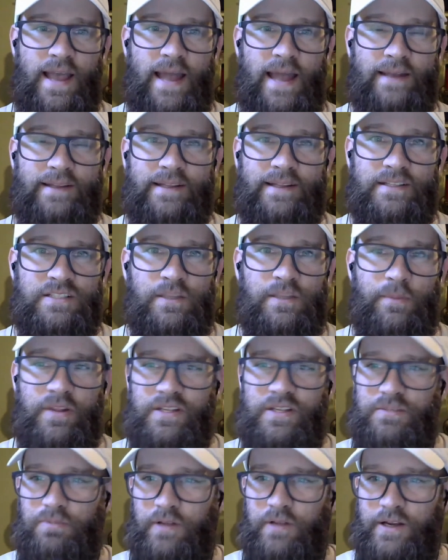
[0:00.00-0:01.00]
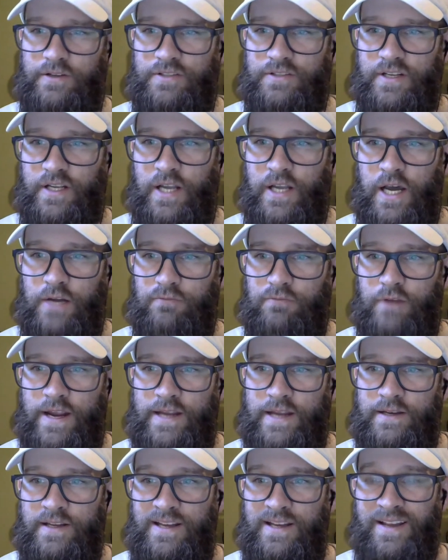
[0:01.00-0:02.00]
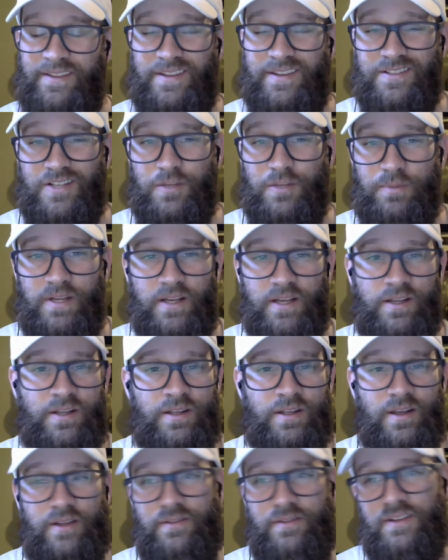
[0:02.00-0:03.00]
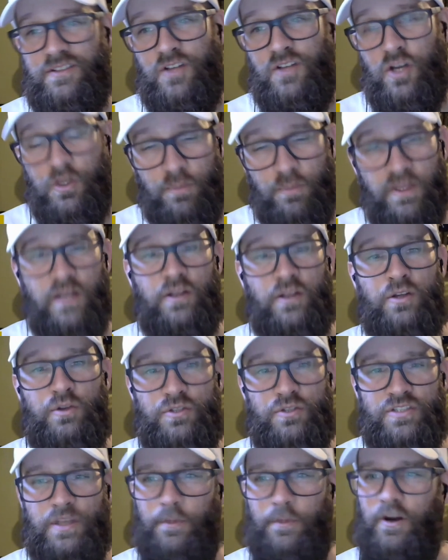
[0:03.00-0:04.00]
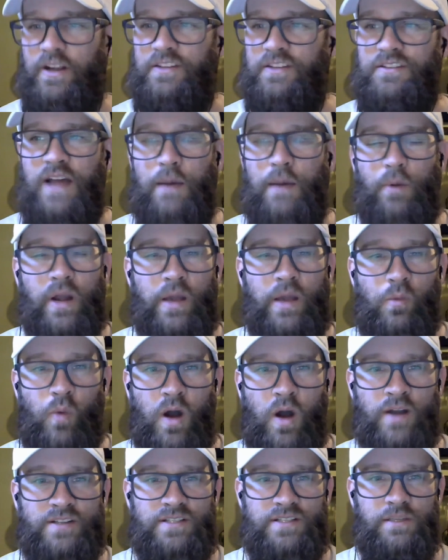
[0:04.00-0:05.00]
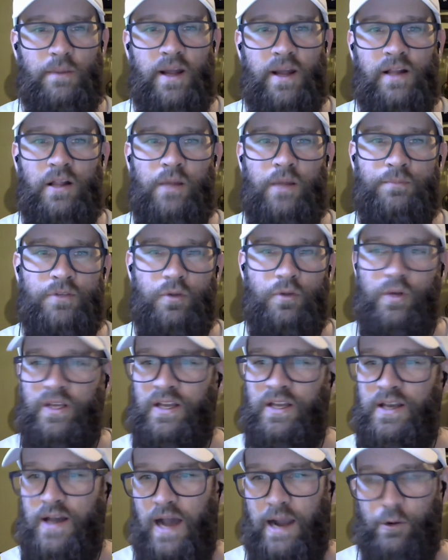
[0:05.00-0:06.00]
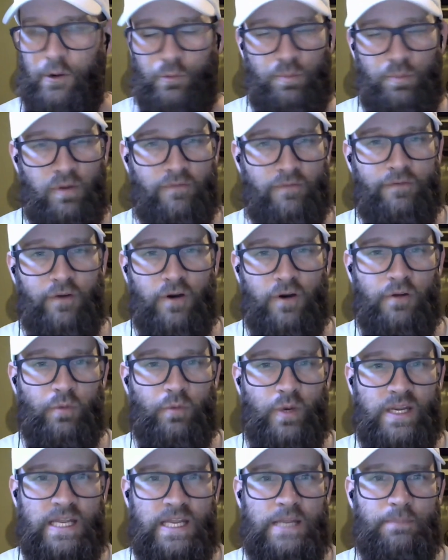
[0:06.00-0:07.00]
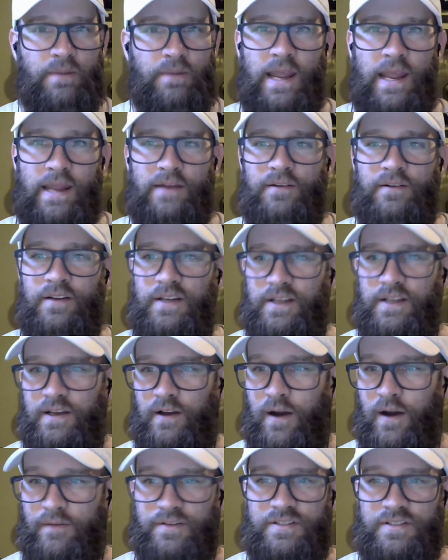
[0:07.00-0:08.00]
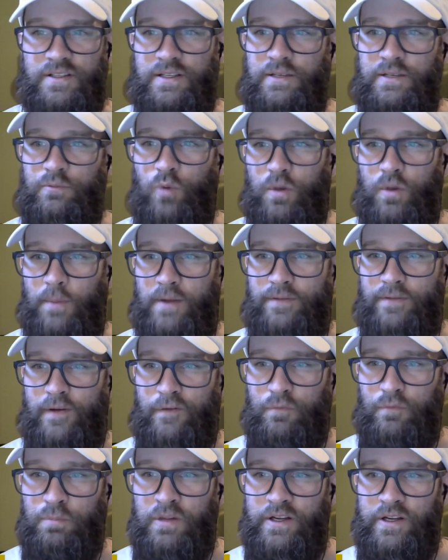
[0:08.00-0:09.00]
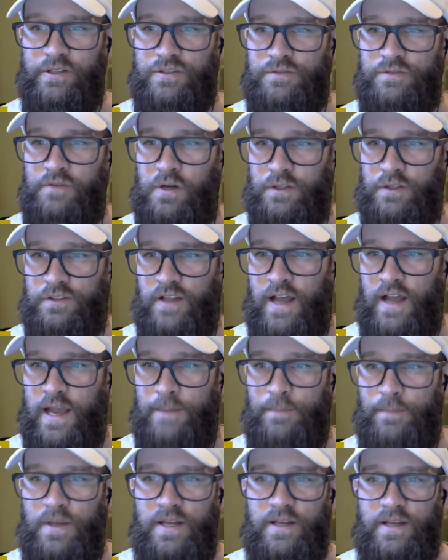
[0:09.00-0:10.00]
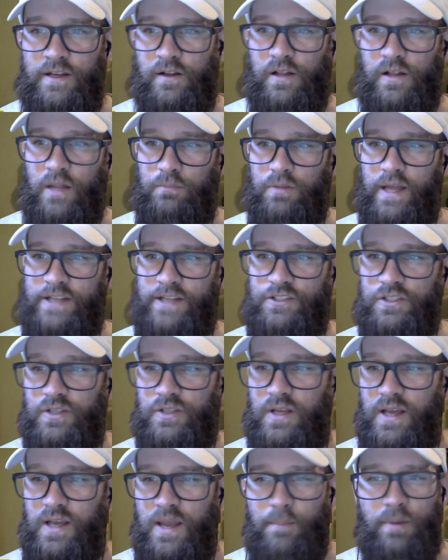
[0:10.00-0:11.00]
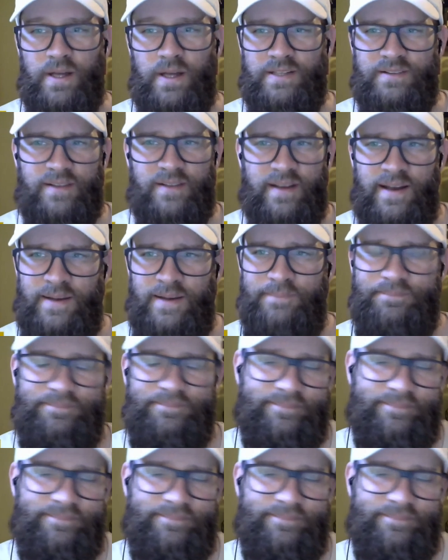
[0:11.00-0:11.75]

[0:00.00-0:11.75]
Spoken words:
and get some of these players at a cut rate, this could be a huge summer. It's not what I want to see my club doing. I would prefer we keep Kane, obviously one of my favorite players of all time, club legend. But I